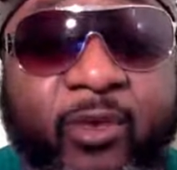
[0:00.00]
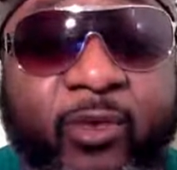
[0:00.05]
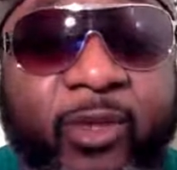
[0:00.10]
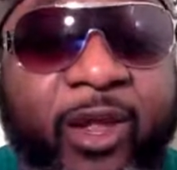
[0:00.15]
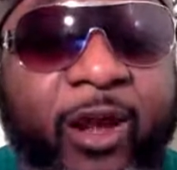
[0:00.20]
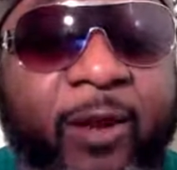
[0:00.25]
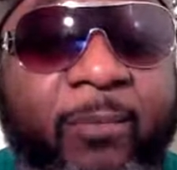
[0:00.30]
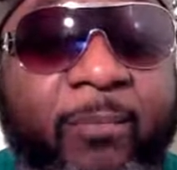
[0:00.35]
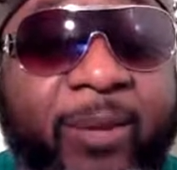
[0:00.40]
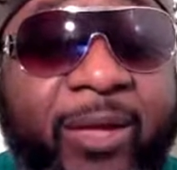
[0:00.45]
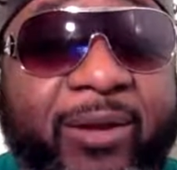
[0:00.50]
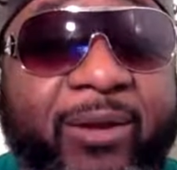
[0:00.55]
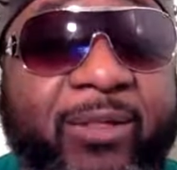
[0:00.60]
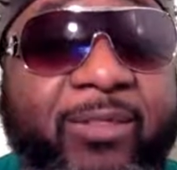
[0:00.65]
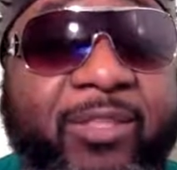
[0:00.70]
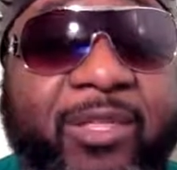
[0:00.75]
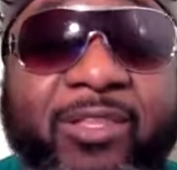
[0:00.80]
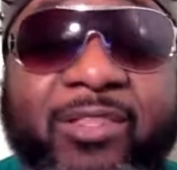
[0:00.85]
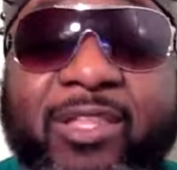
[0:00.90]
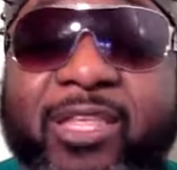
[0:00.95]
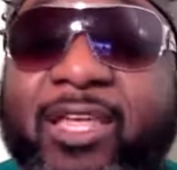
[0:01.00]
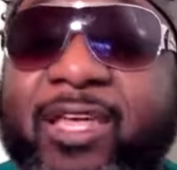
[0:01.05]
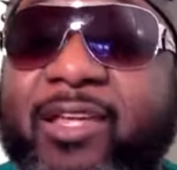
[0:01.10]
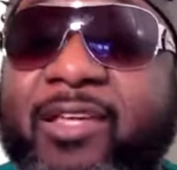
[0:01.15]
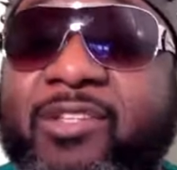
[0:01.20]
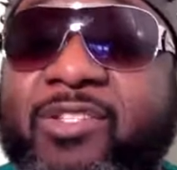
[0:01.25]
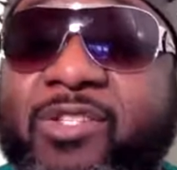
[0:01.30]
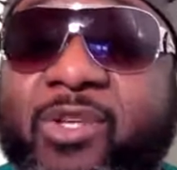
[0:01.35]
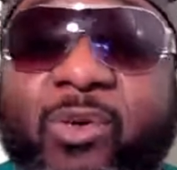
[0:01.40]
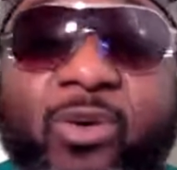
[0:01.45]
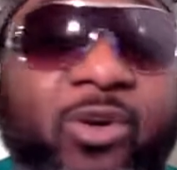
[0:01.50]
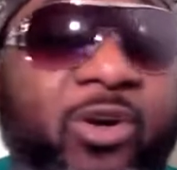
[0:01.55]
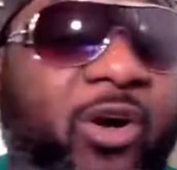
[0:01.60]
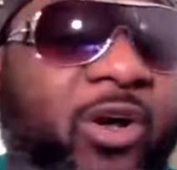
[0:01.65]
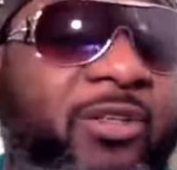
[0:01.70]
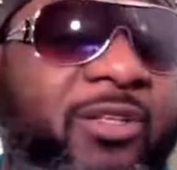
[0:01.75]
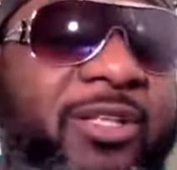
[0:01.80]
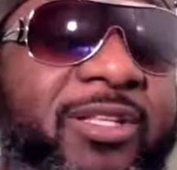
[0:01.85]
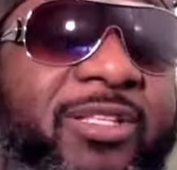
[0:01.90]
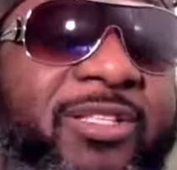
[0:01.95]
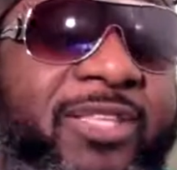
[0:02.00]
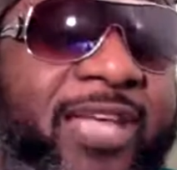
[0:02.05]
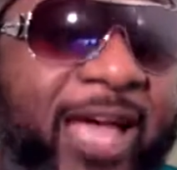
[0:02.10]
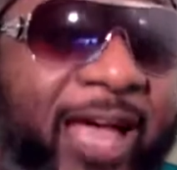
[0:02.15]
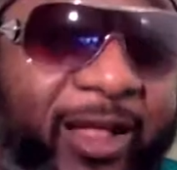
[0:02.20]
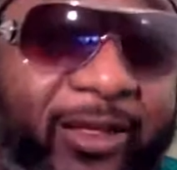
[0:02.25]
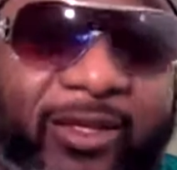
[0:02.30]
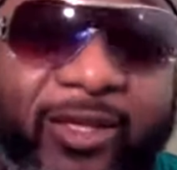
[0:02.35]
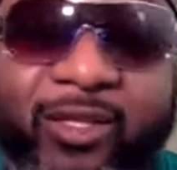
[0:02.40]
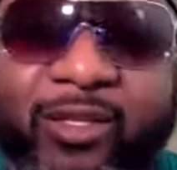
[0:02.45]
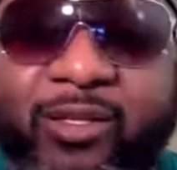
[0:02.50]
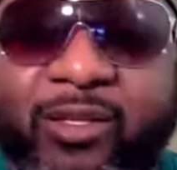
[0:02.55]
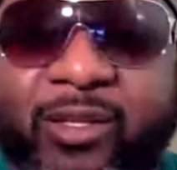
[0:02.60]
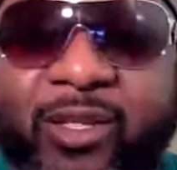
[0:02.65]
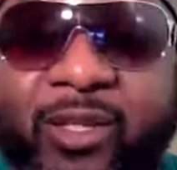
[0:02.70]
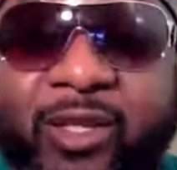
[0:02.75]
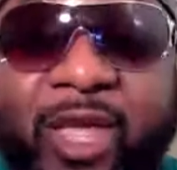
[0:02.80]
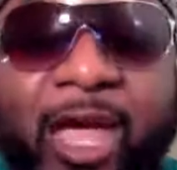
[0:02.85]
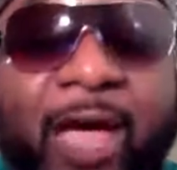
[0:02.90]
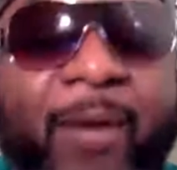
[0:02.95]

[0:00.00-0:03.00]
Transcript: We are better than the so-called Italian.